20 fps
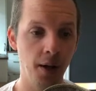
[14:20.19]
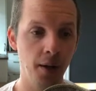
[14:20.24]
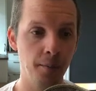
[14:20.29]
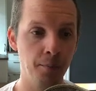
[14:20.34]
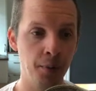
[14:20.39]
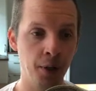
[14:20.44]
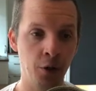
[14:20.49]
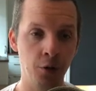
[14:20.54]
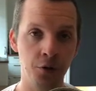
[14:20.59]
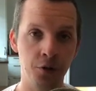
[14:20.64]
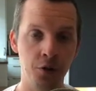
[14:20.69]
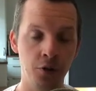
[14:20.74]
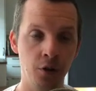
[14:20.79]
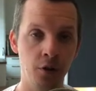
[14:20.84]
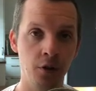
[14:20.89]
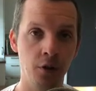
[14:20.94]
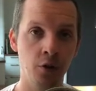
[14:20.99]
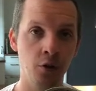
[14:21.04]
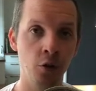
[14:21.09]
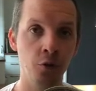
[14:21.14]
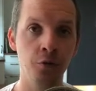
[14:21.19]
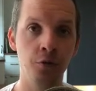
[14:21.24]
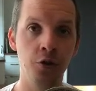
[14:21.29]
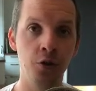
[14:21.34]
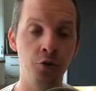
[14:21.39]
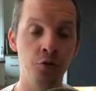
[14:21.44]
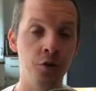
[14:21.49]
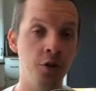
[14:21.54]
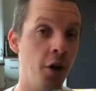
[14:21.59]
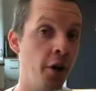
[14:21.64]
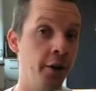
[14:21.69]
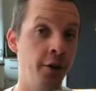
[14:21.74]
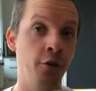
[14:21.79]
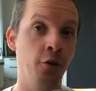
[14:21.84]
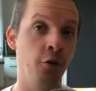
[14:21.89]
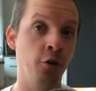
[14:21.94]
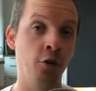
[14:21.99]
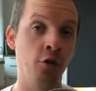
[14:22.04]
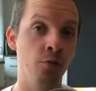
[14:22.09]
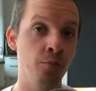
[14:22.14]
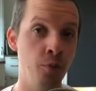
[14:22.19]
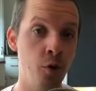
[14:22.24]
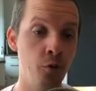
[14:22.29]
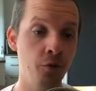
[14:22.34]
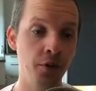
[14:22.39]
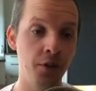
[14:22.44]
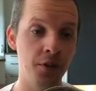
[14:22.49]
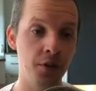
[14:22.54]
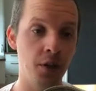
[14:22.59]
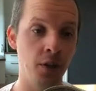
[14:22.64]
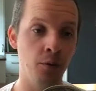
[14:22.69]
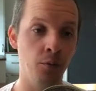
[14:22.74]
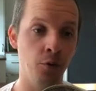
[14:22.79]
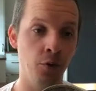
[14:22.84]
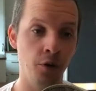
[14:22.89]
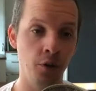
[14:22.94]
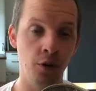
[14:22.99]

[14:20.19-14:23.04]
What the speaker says: because you don't use higher order components anymore.